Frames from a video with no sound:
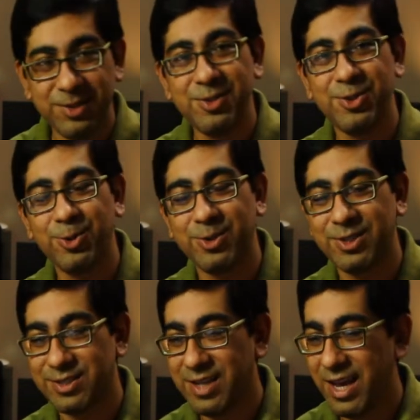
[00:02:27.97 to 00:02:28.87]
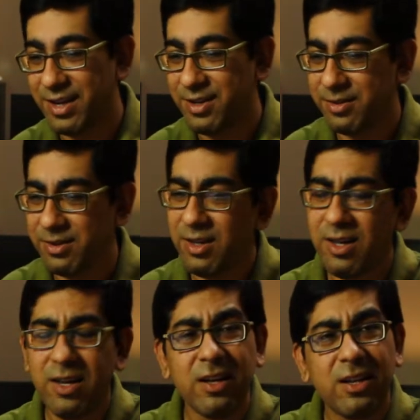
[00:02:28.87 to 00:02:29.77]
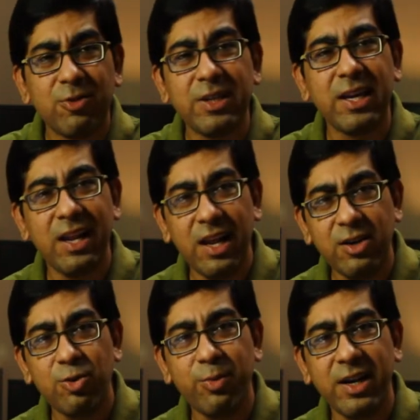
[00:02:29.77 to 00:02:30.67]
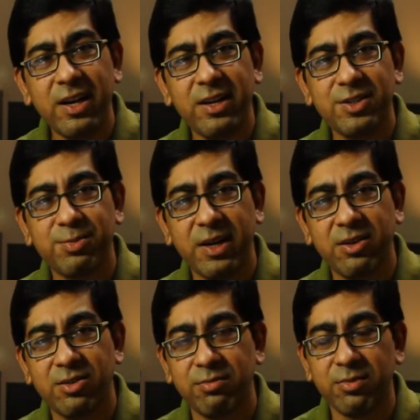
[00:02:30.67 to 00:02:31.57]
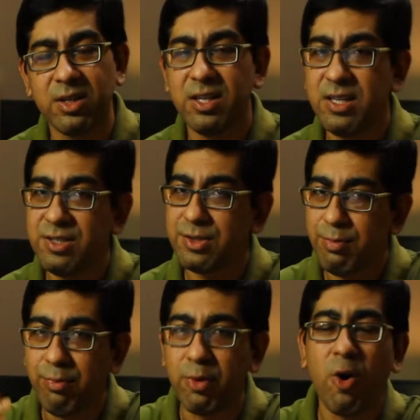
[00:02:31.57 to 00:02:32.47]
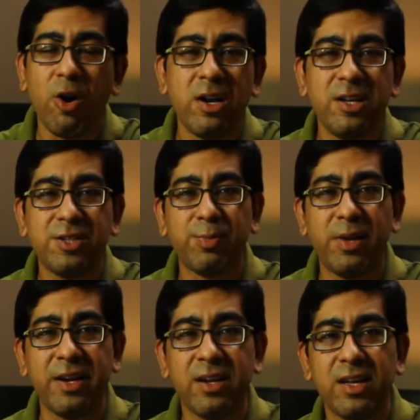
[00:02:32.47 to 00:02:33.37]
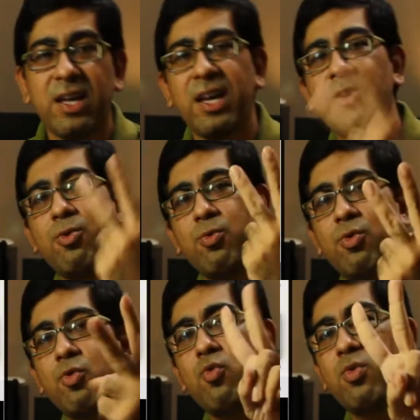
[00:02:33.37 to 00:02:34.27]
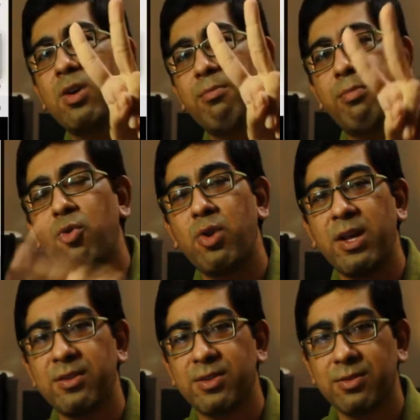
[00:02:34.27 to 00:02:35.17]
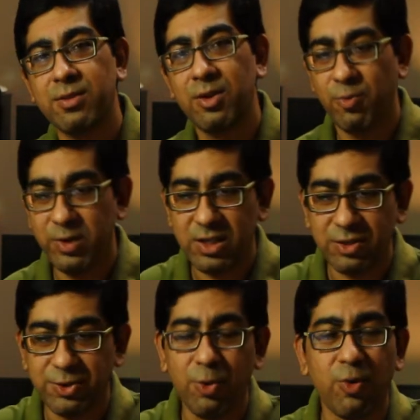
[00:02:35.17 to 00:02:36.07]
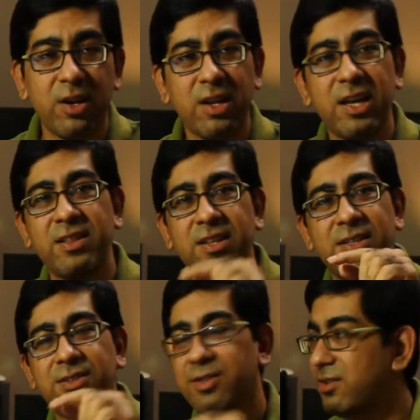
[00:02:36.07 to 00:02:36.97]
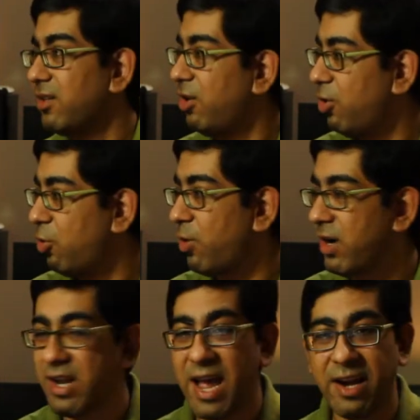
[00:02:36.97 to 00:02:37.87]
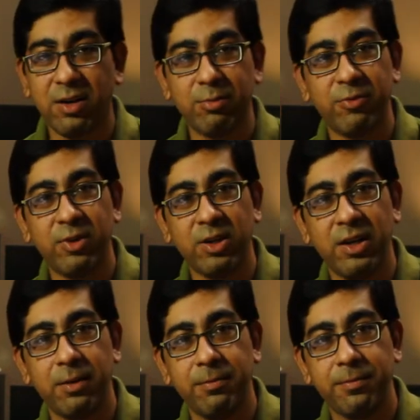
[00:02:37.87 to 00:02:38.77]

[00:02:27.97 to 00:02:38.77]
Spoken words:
jokes aside, now the electromagnetic spectrum is broadly split into two components which are shown in this lower diagram over here.